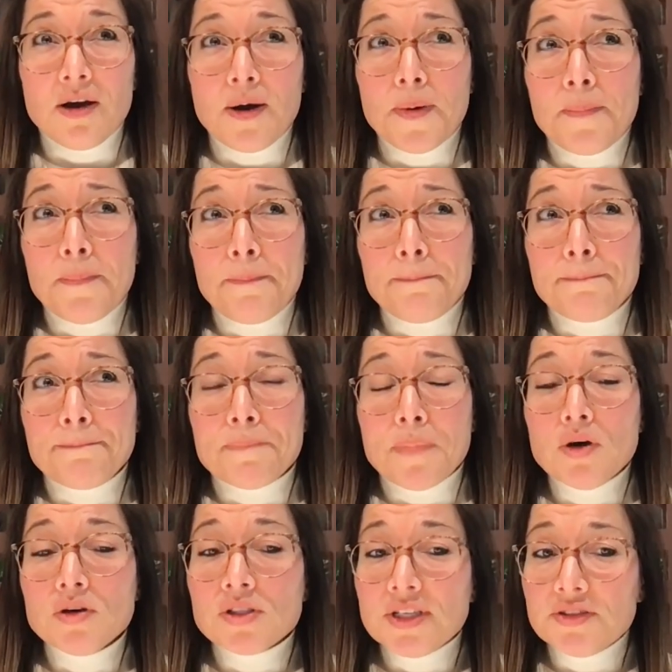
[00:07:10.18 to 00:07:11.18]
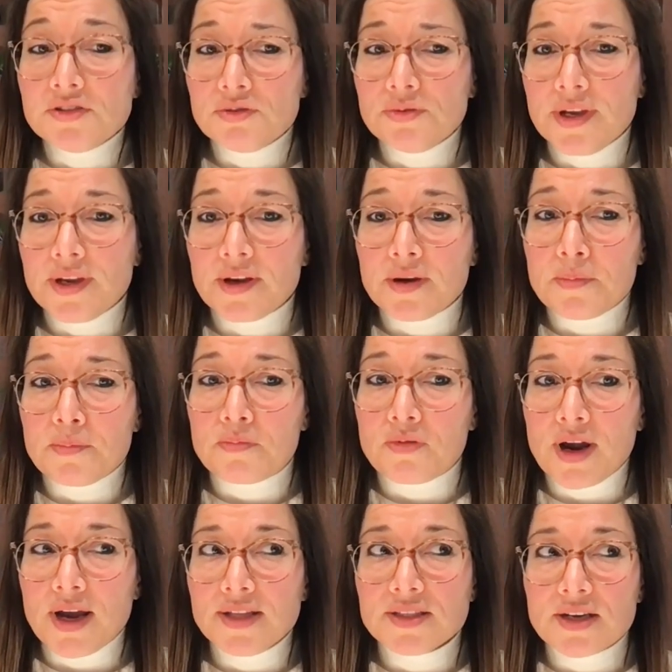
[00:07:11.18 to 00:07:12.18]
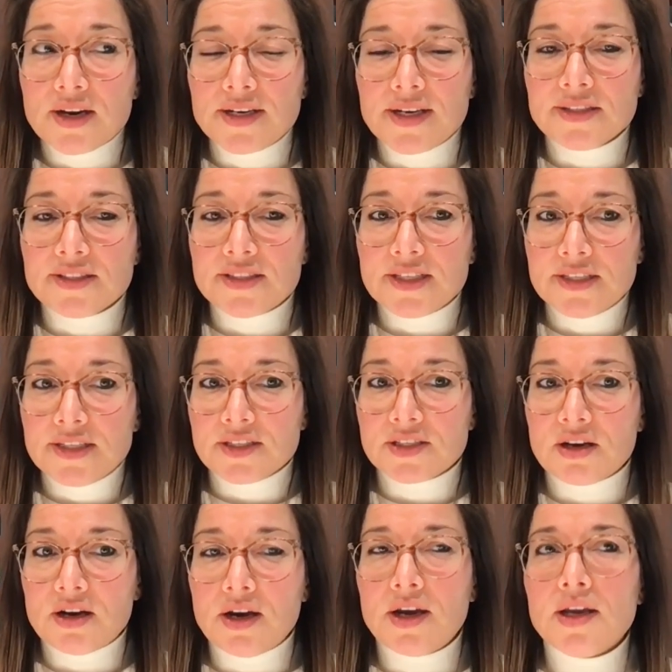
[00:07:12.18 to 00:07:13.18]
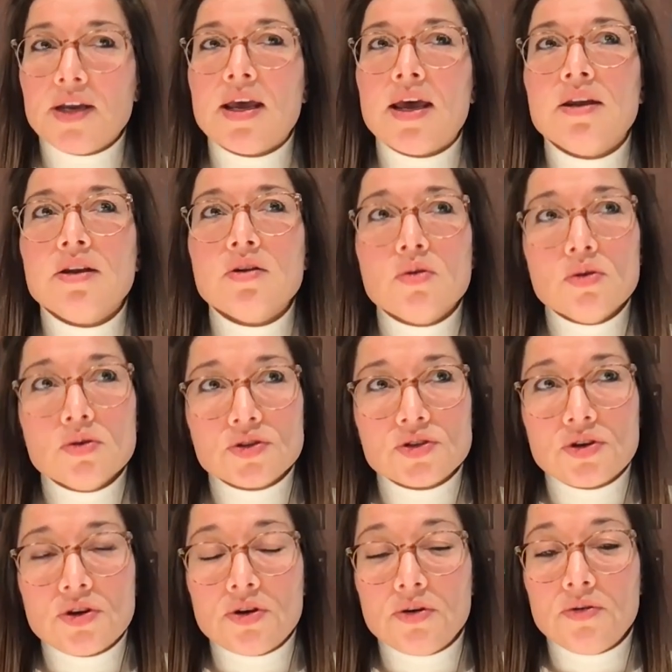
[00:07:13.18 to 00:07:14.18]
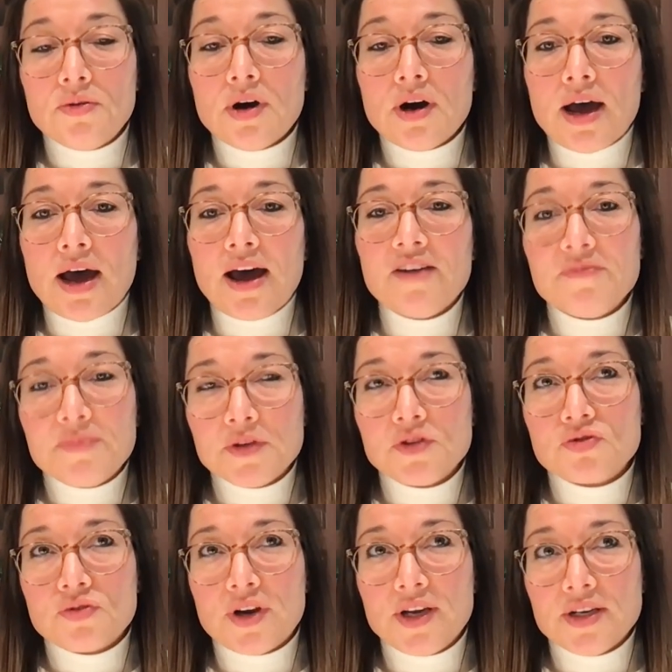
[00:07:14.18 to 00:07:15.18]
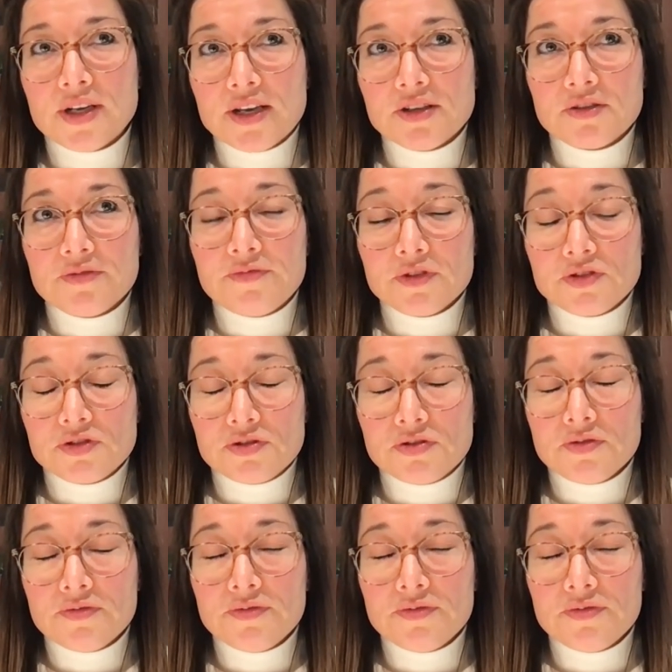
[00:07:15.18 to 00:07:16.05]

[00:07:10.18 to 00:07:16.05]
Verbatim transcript: Um, mostly doing brand identity design, and also have been trained as a phot